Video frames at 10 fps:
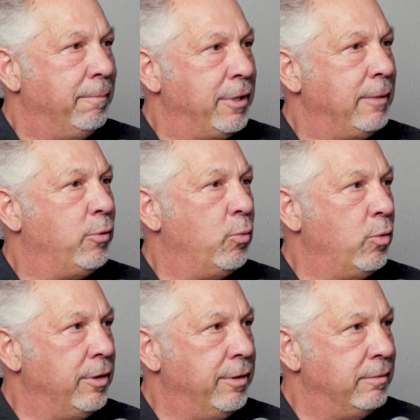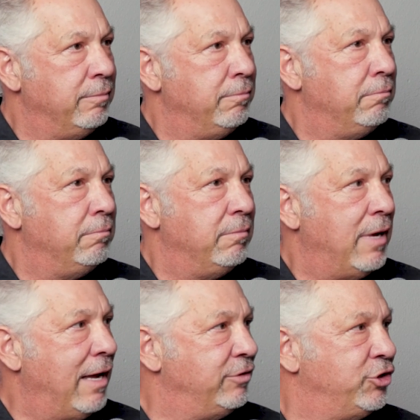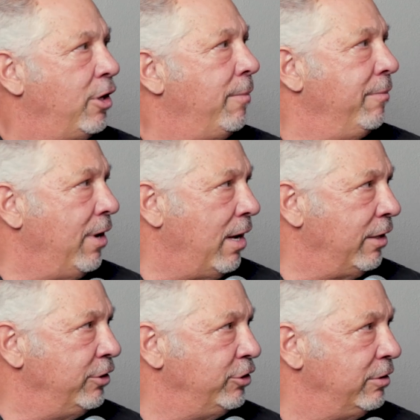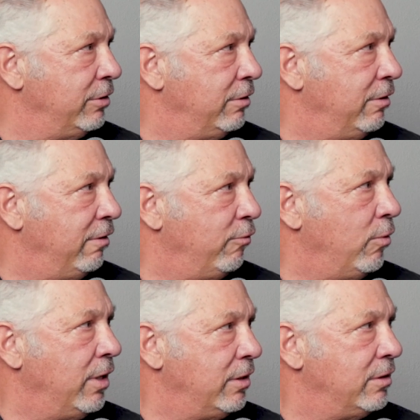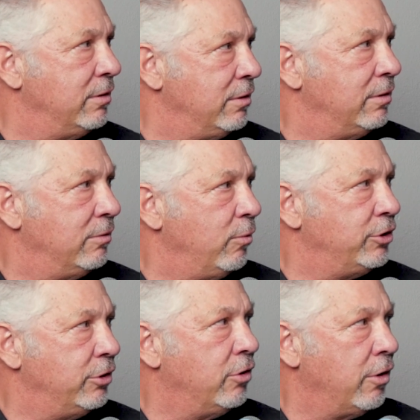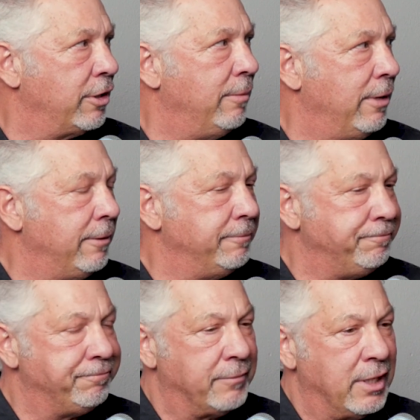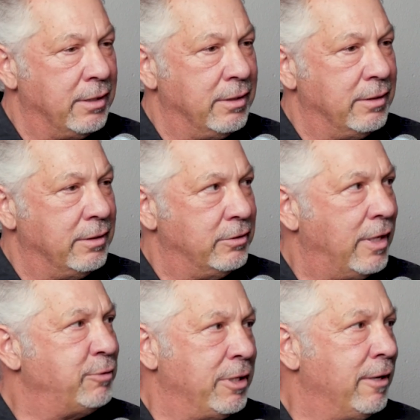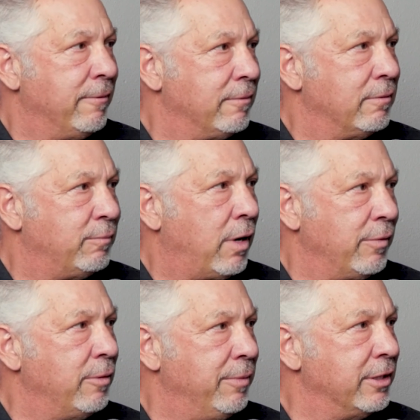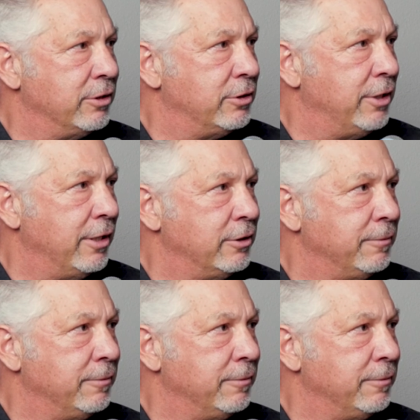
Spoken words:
people would have some knowledge of what you're talking about. So that's been probably the biggest change.